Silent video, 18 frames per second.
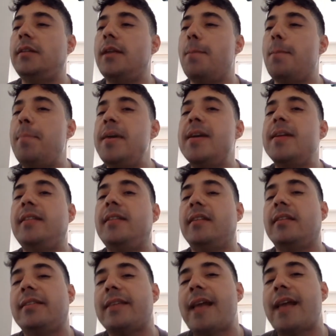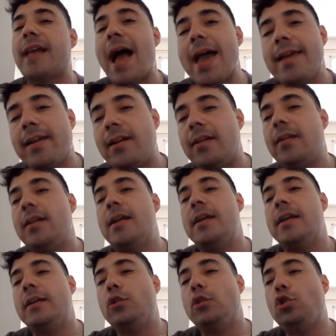the big
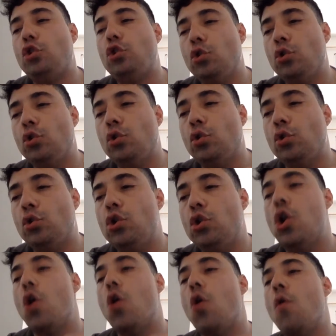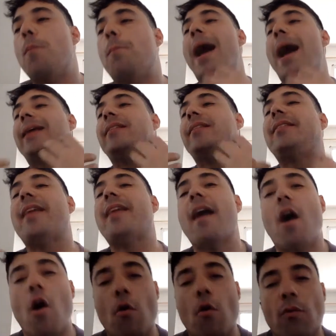desire to know
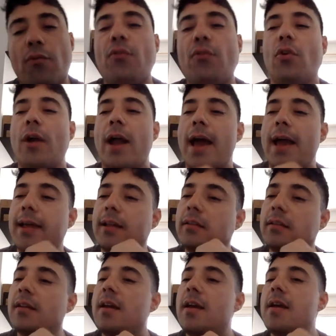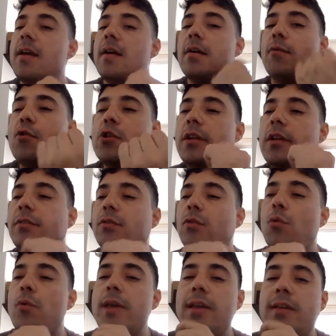myself. Right? For
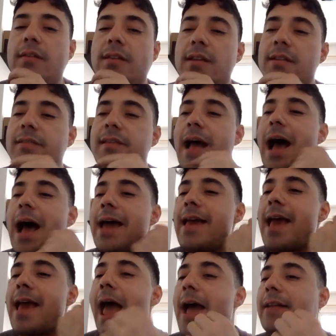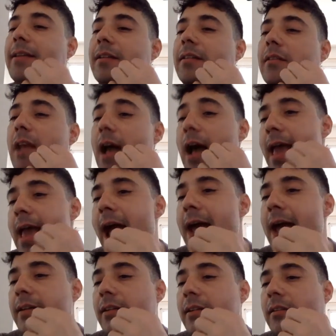these reasons, I had
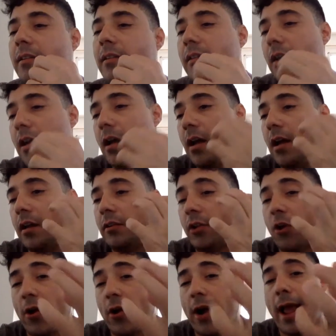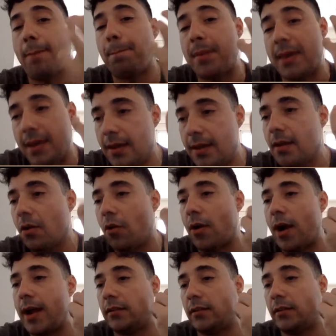therapy.
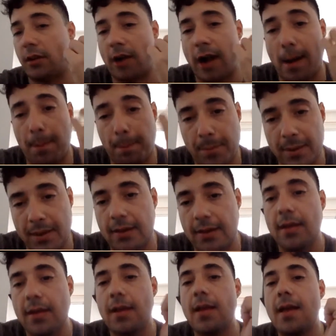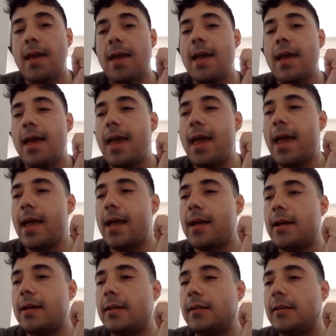Right? Therapy,
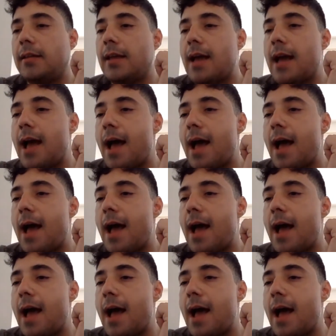and